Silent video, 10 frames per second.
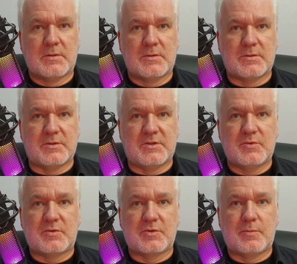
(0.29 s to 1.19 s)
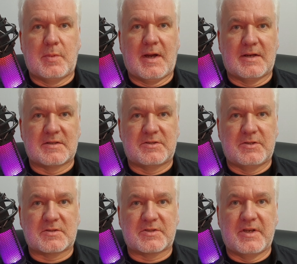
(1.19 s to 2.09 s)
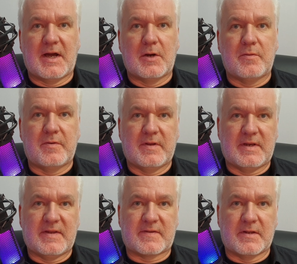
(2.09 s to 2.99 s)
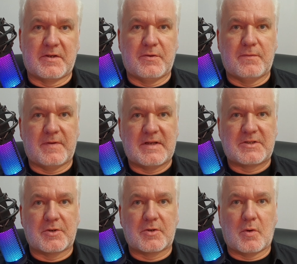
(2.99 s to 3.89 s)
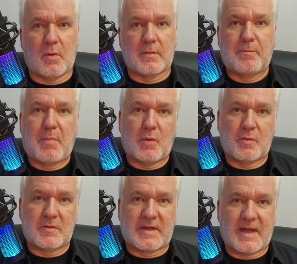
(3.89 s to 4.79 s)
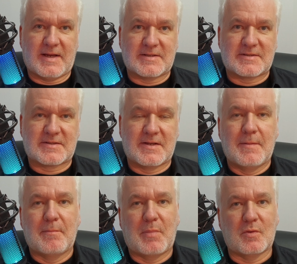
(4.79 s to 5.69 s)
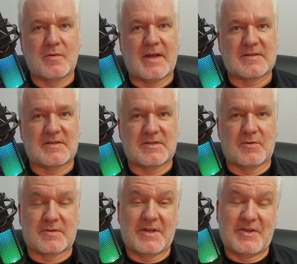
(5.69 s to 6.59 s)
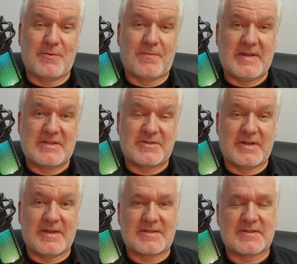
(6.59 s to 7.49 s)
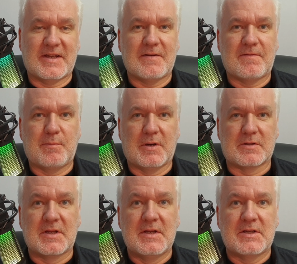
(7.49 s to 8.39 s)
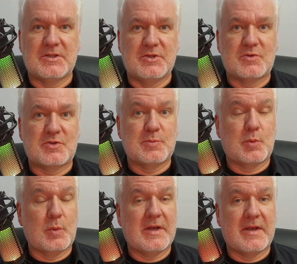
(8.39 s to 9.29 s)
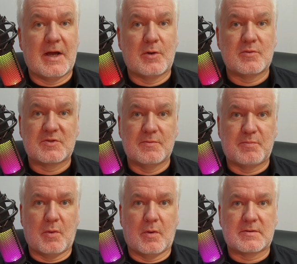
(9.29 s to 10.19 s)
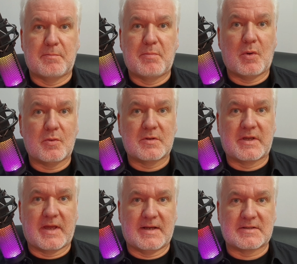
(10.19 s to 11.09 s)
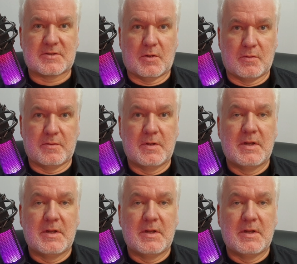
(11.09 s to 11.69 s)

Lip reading: YouTube has just now released a new feature called podcasts. Podcast is not a new feature in itself, but YouTube will now support podcast on